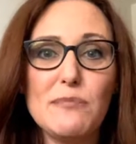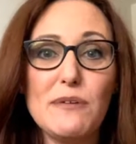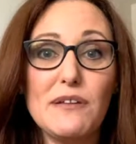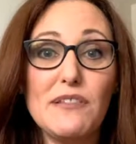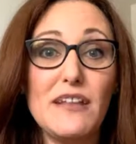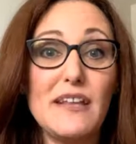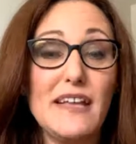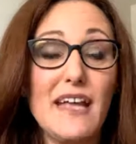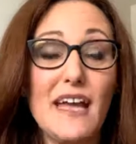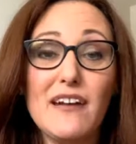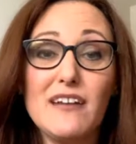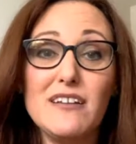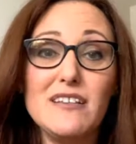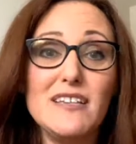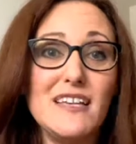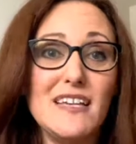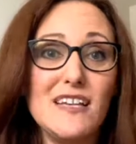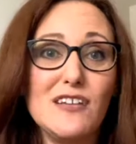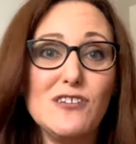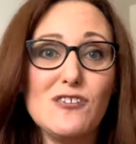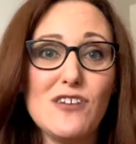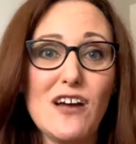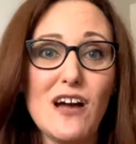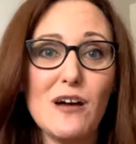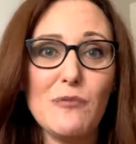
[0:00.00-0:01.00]
and they guaranteed
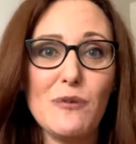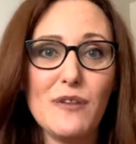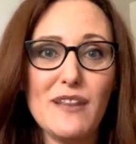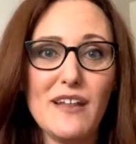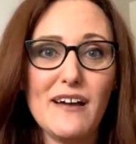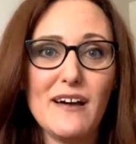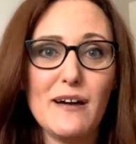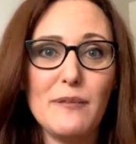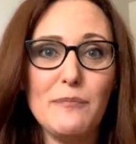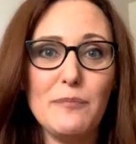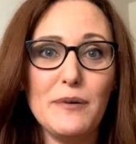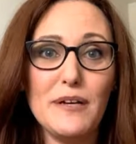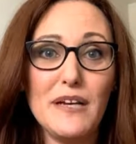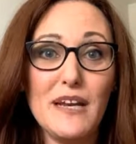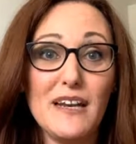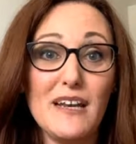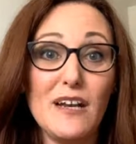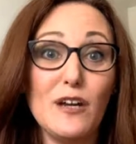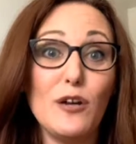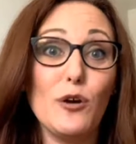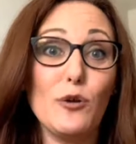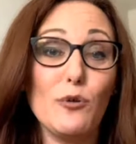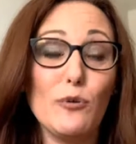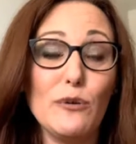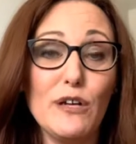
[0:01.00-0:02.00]
a job with the company and a
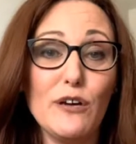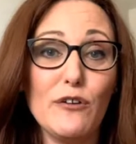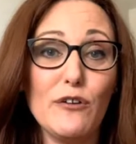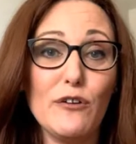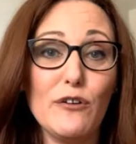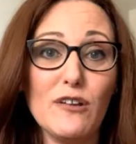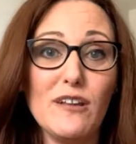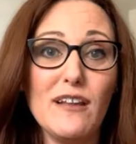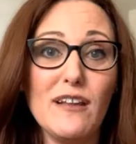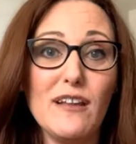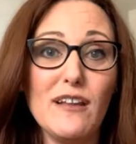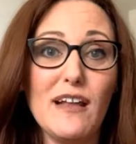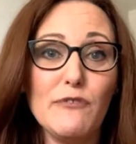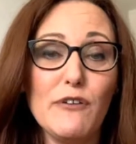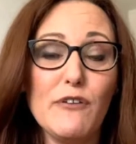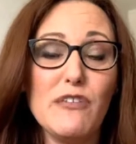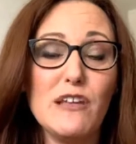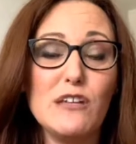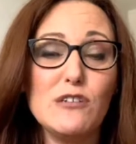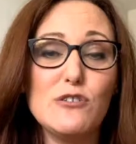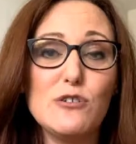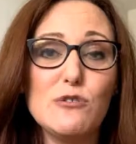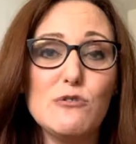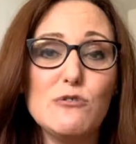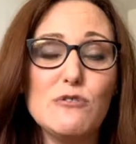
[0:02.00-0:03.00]
career for life if they
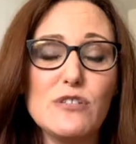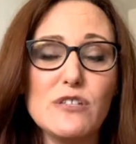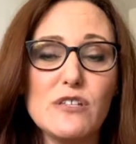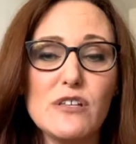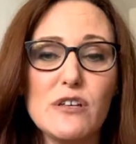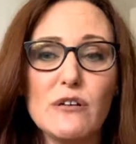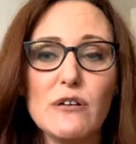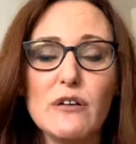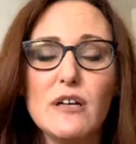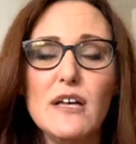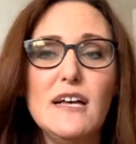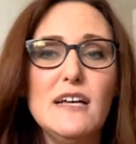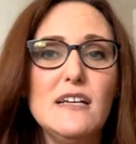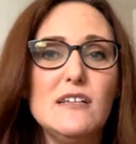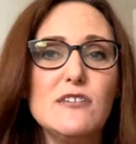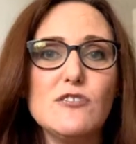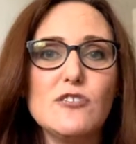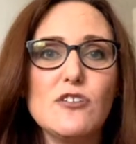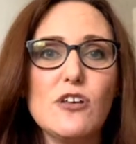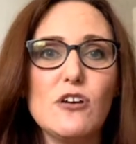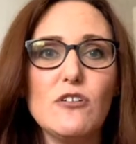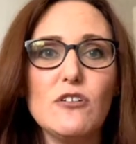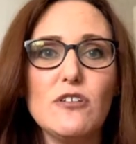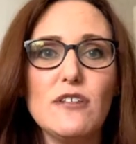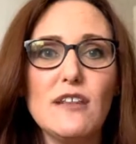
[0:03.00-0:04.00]
choose to.
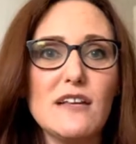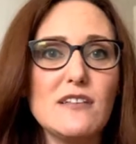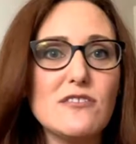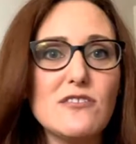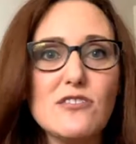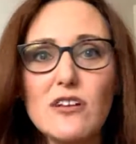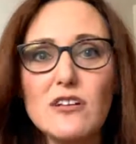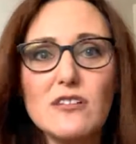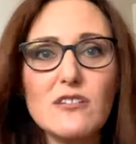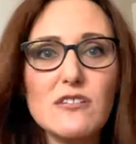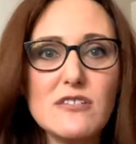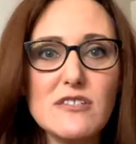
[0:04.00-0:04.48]
So that's not to